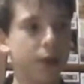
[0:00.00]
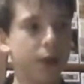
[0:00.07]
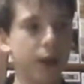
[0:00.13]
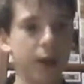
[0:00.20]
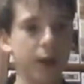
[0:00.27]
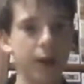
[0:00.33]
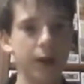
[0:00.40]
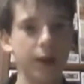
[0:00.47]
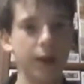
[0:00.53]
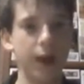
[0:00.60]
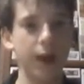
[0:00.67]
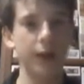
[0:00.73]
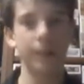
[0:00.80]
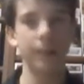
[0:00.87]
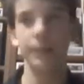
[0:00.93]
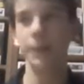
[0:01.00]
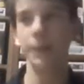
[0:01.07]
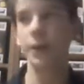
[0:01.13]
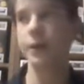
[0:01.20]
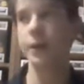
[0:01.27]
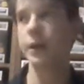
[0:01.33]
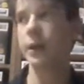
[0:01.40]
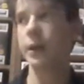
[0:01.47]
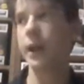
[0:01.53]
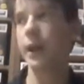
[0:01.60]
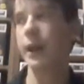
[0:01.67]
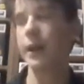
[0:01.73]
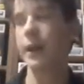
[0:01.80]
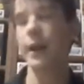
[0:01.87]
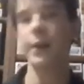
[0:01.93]
and um,
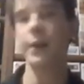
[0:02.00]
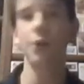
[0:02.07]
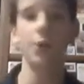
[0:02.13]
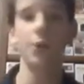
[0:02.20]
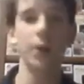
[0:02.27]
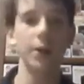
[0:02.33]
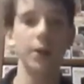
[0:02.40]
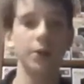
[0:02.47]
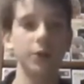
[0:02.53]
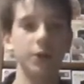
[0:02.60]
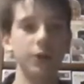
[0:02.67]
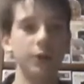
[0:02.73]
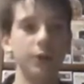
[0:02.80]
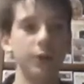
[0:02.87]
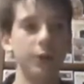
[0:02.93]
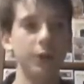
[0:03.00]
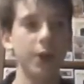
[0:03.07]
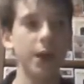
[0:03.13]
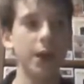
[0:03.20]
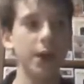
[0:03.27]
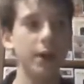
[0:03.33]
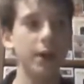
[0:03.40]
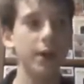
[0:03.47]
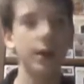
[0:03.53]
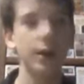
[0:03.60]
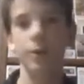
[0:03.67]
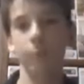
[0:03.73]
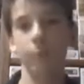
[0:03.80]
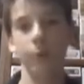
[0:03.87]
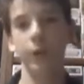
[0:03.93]
and Eddie 01 use 3
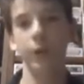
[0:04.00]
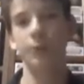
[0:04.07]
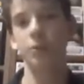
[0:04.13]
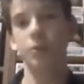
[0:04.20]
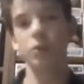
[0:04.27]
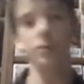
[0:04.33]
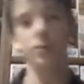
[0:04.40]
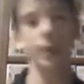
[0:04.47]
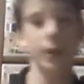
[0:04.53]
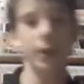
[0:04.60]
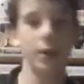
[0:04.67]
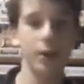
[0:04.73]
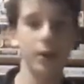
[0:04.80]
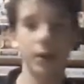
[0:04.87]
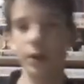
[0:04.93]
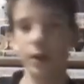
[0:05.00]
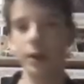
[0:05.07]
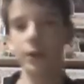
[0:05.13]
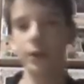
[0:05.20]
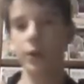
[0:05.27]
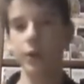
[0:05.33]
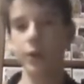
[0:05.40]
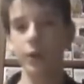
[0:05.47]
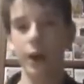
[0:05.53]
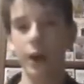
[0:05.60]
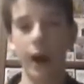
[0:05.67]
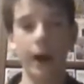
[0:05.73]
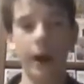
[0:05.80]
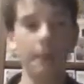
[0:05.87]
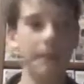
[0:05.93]
really pushed me into
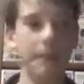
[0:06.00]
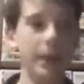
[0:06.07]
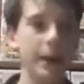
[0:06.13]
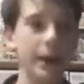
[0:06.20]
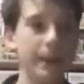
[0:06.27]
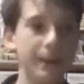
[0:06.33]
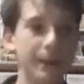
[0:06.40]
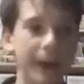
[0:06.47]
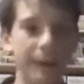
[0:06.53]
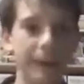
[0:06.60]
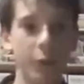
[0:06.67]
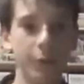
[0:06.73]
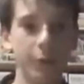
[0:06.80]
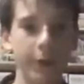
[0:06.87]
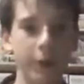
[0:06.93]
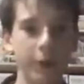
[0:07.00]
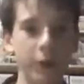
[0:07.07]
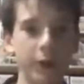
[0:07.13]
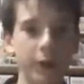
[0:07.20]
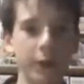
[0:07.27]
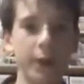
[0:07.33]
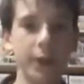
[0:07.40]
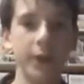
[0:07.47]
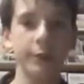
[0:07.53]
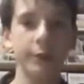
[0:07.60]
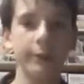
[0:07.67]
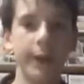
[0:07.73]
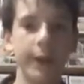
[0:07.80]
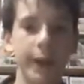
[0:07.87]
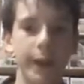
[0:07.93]
um, making more videos and stuff.
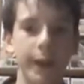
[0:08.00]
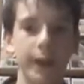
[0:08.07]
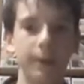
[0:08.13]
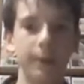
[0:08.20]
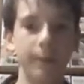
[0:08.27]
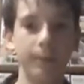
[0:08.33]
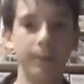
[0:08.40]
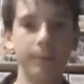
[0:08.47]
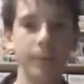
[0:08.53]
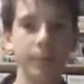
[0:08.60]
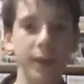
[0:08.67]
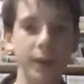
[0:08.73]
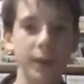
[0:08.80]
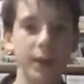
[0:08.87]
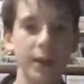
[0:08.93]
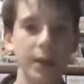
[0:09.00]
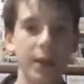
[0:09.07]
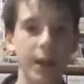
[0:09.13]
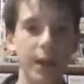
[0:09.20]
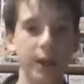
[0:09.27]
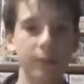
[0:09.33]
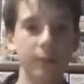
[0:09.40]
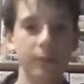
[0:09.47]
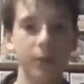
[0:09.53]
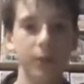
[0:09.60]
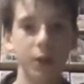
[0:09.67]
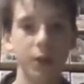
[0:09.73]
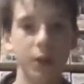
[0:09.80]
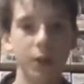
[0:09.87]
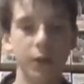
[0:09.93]
And um, yeah,
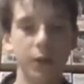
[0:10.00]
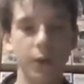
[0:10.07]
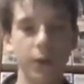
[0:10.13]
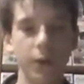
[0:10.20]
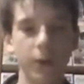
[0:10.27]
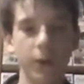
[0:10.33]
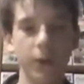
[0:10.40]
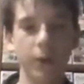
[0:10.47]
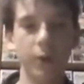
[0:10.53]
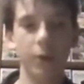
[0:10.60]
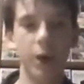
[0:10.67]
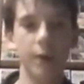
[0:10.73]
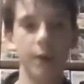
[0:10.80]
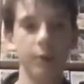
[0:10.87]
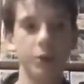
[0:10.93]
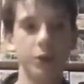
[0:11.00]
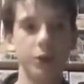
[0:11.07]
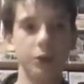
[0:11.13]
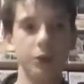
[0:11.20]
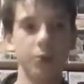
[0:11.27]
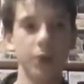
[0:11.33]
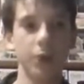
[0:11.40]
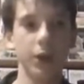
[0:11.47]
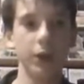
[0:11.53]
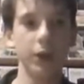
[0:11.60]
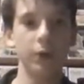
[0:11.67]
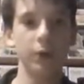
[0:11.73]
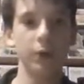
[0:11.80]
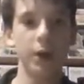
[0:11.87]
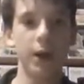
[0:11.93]
you've all subscribed, which is really
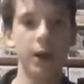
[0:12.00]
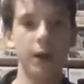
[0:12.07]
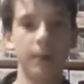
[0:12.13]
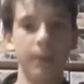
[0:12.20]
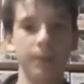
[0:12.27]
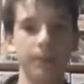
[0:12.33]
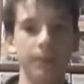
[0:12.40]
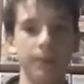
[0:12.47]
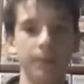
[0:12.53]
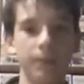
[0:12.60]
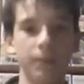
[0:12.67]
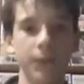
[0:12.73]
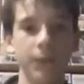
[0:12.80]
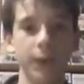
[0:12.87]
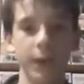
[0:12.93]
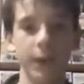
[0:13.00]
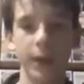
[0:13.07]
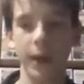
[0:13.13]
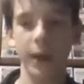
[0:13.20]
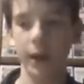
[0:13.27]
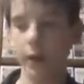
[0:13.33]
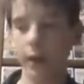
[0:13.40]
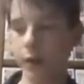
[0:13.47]
good. Um, yeah.